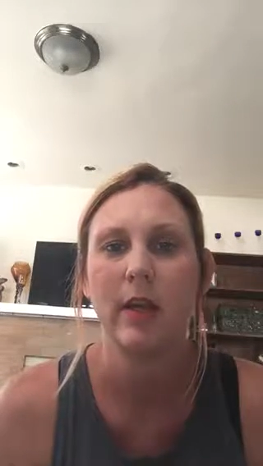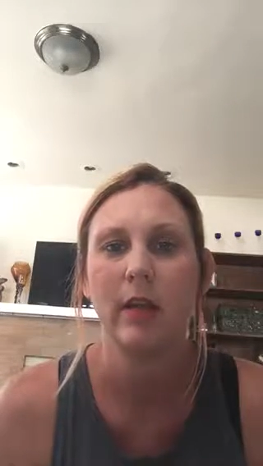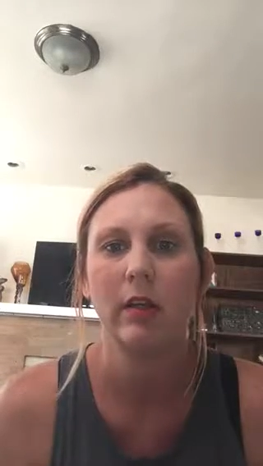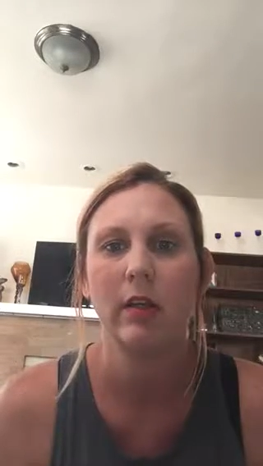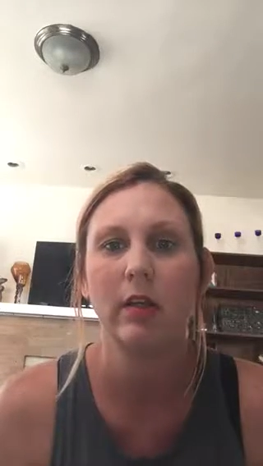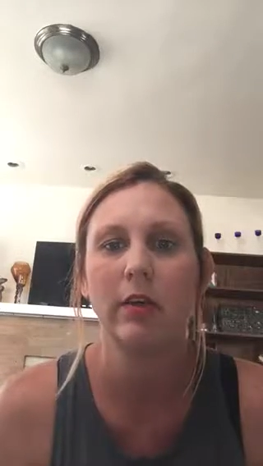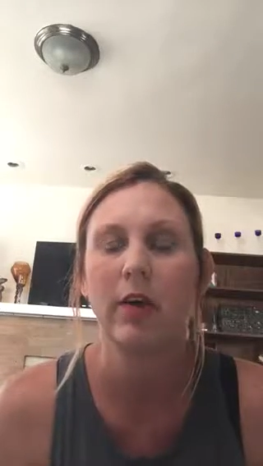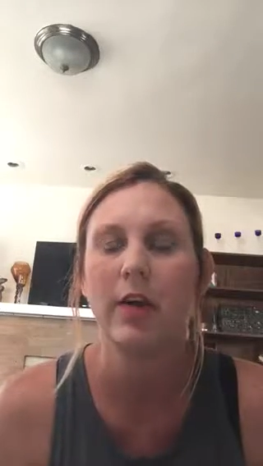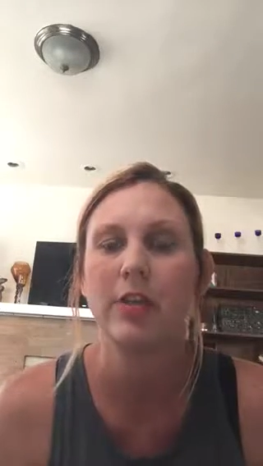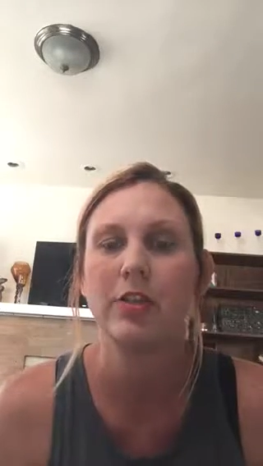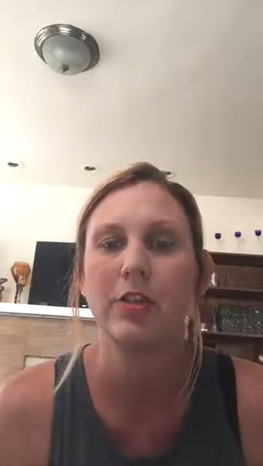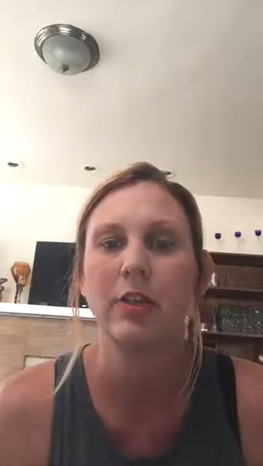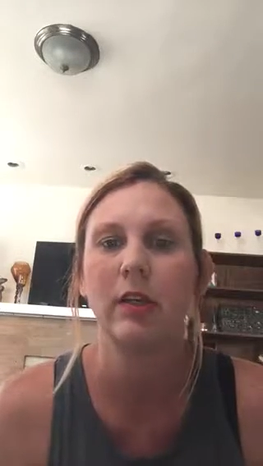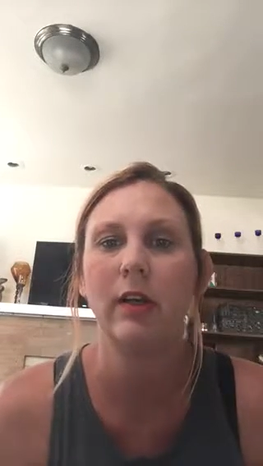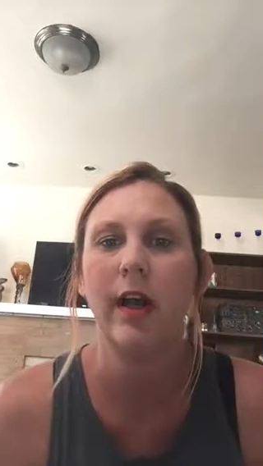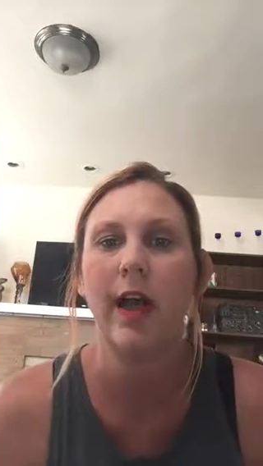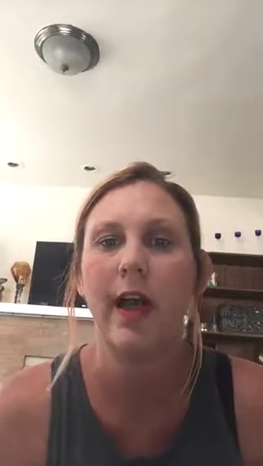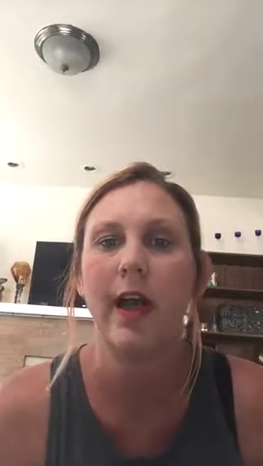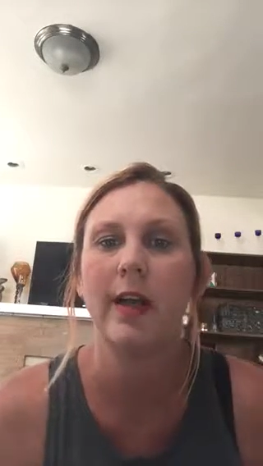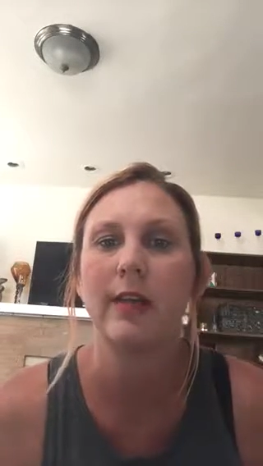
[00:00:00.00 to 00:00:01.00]
congressional
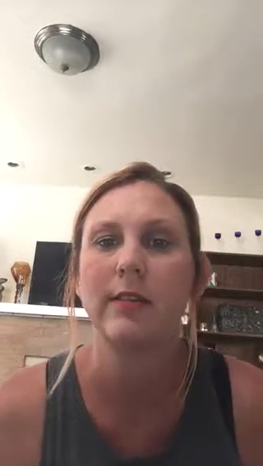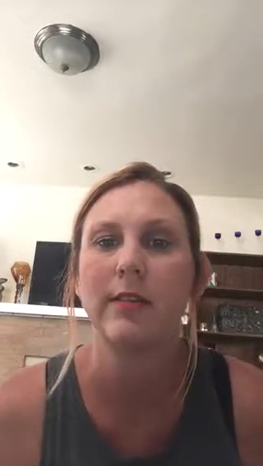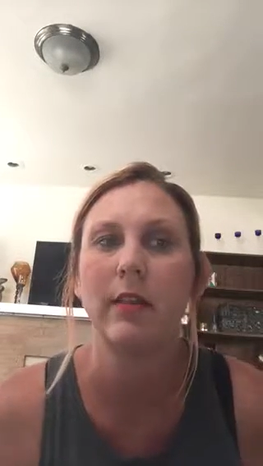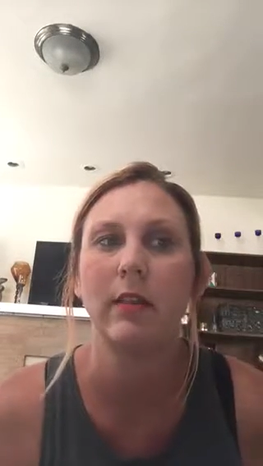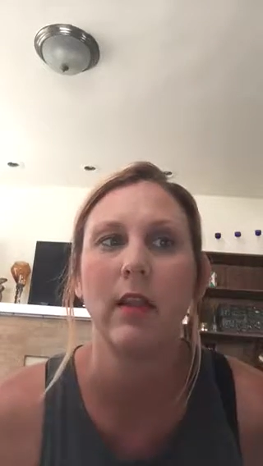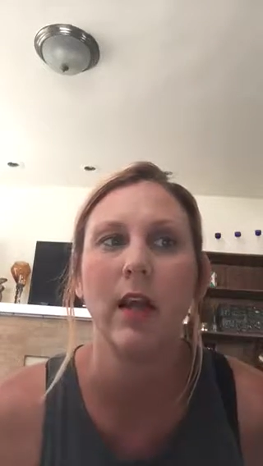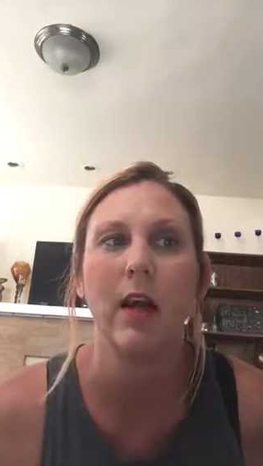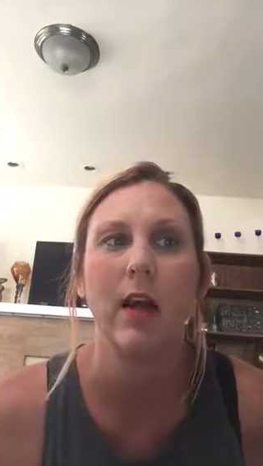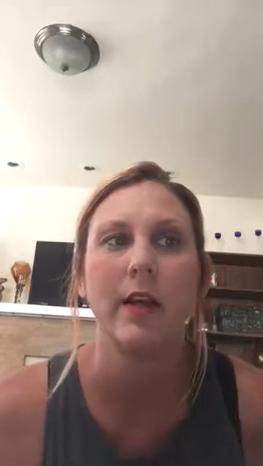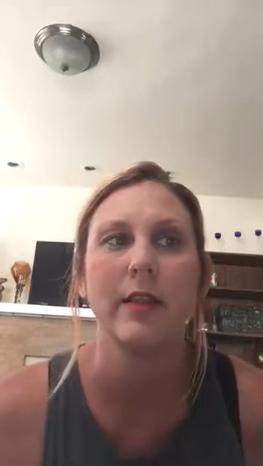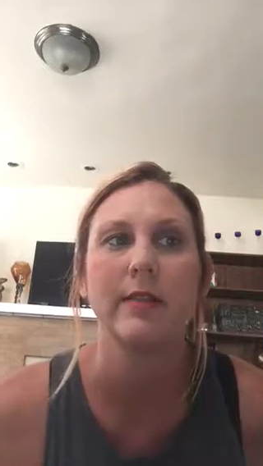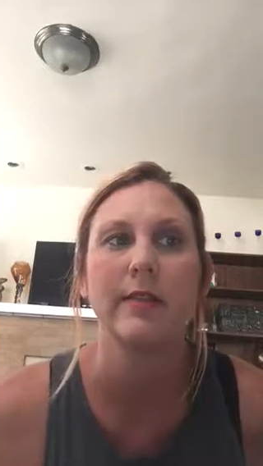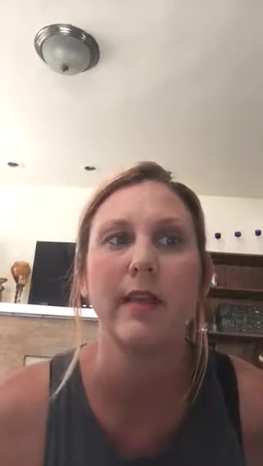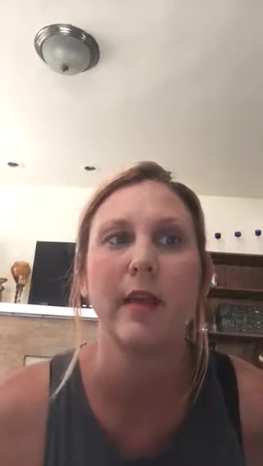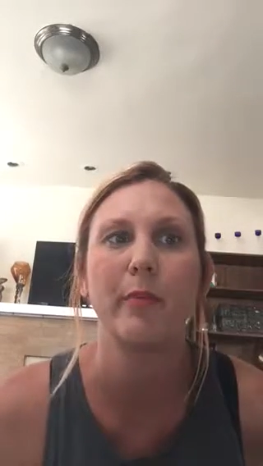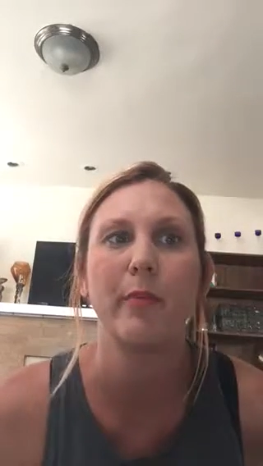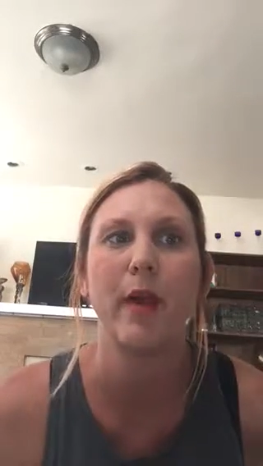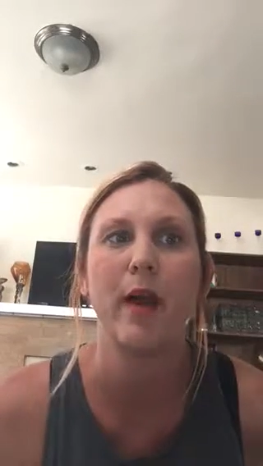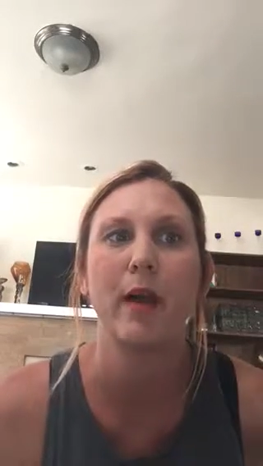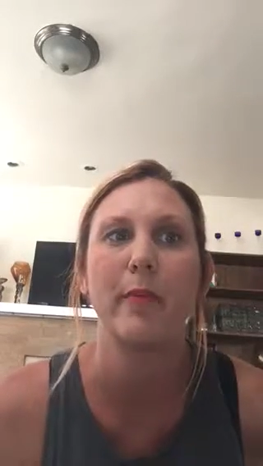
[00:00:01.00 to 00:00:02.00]
acts, and laws
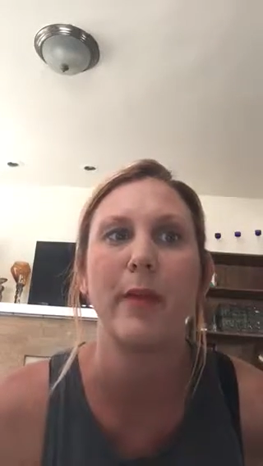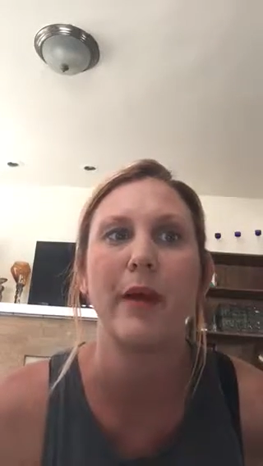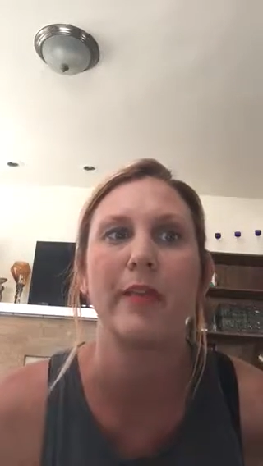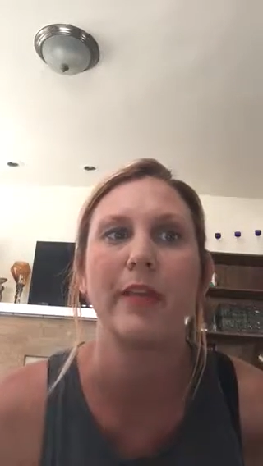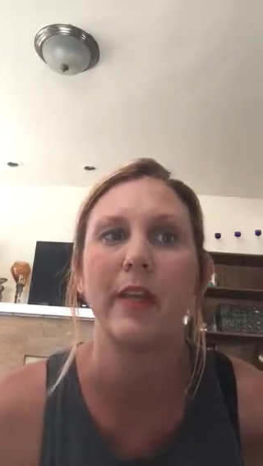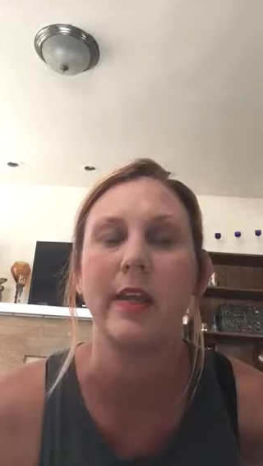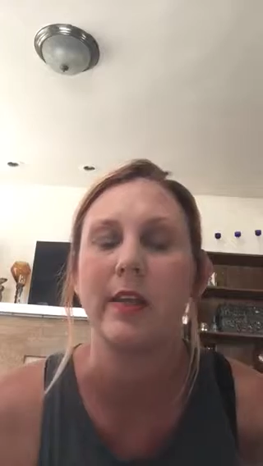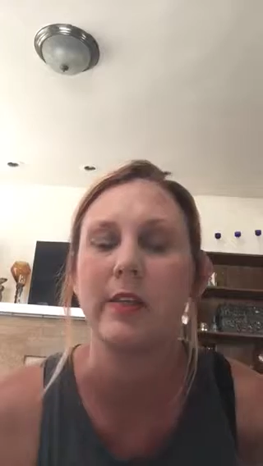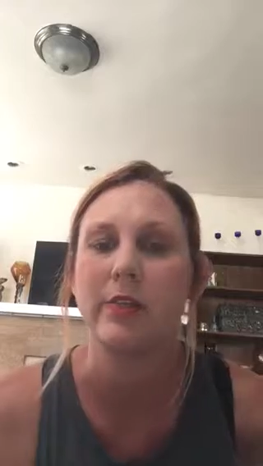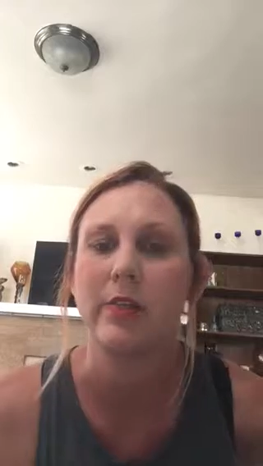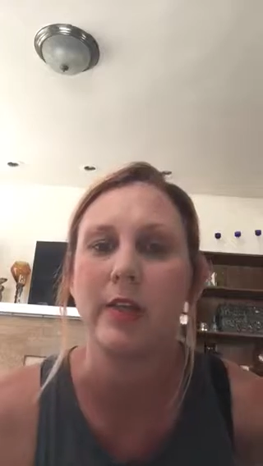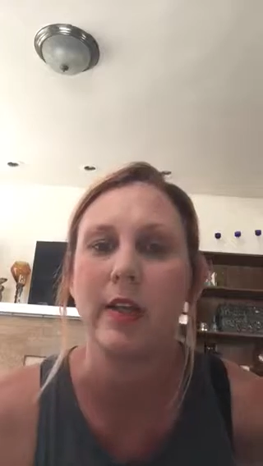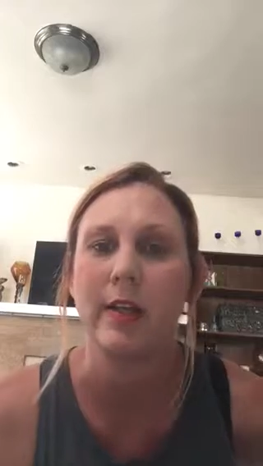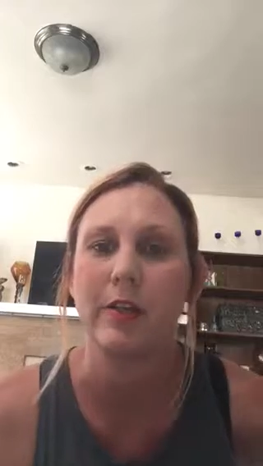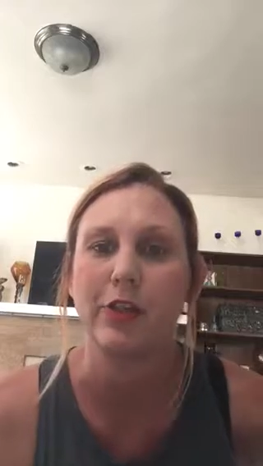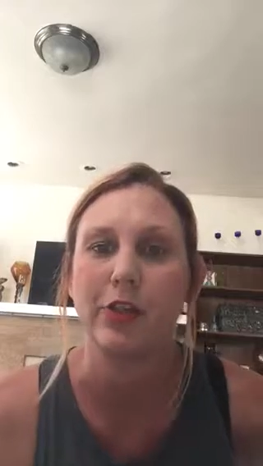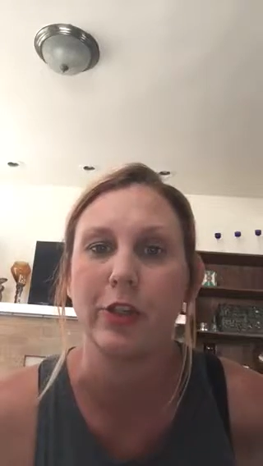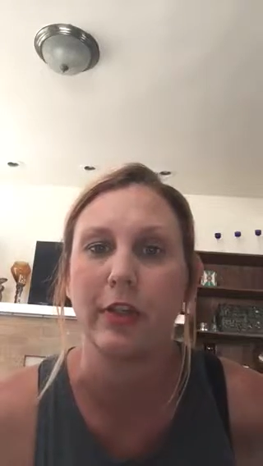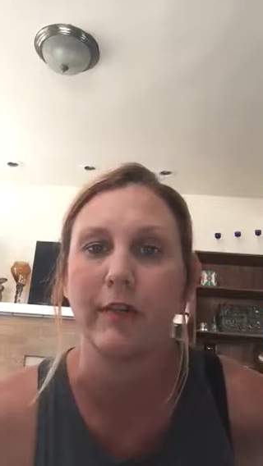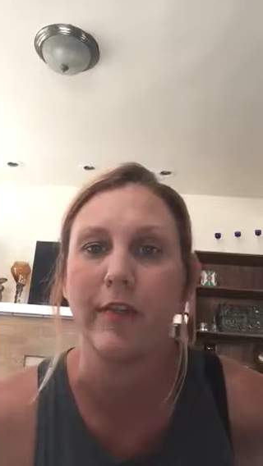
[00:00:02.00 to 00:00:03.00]
that brought about the
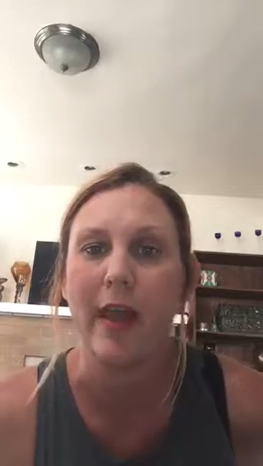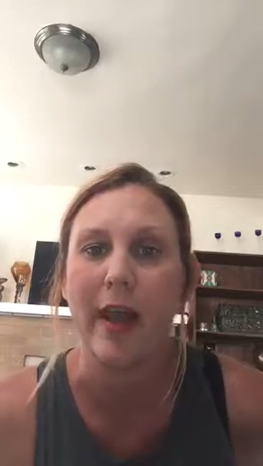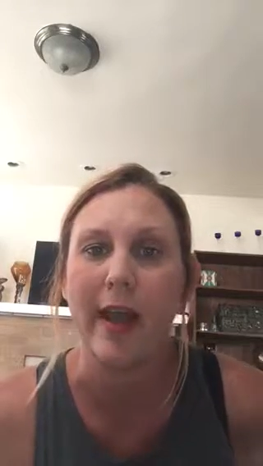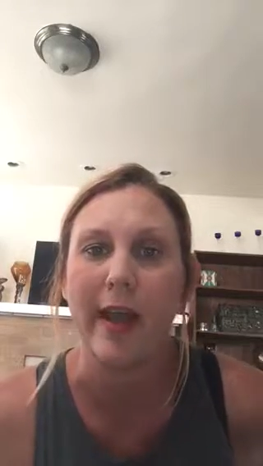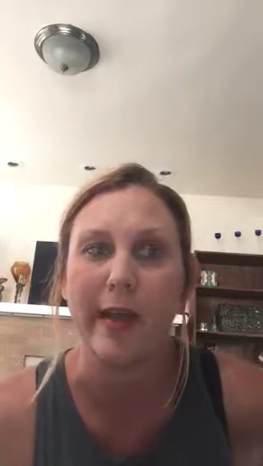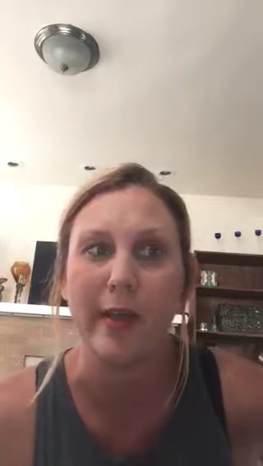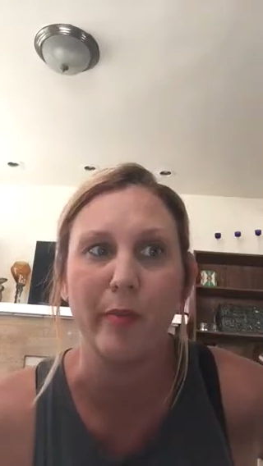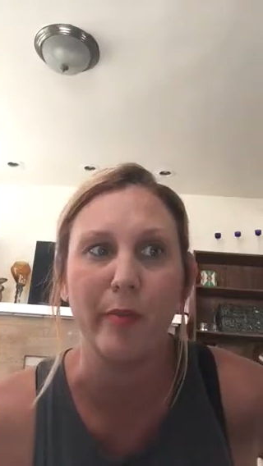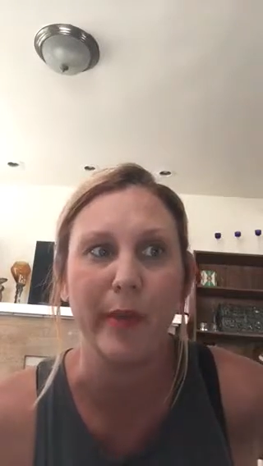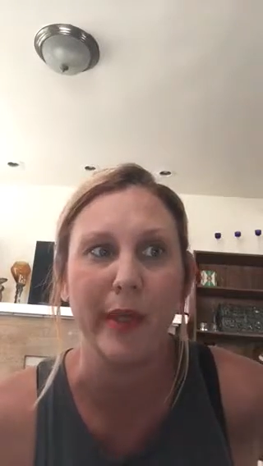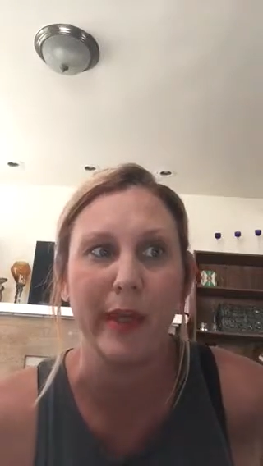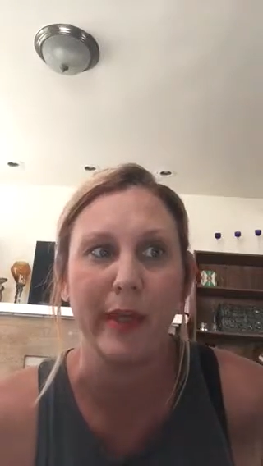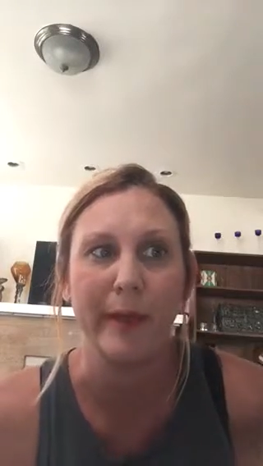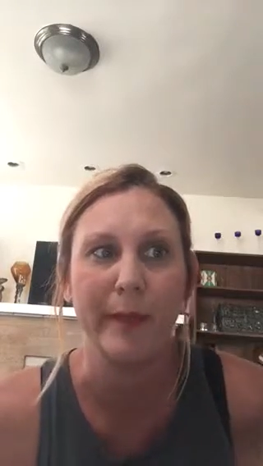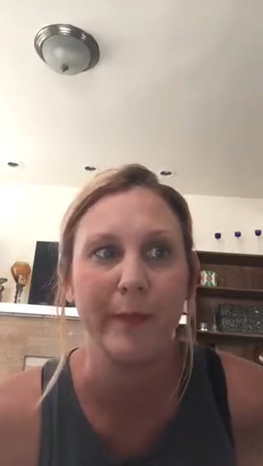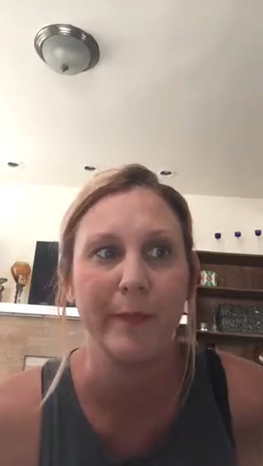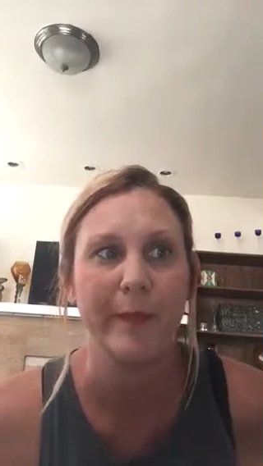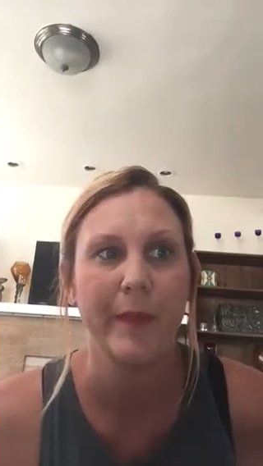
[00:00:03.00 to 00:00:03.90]
introduction of the IEP.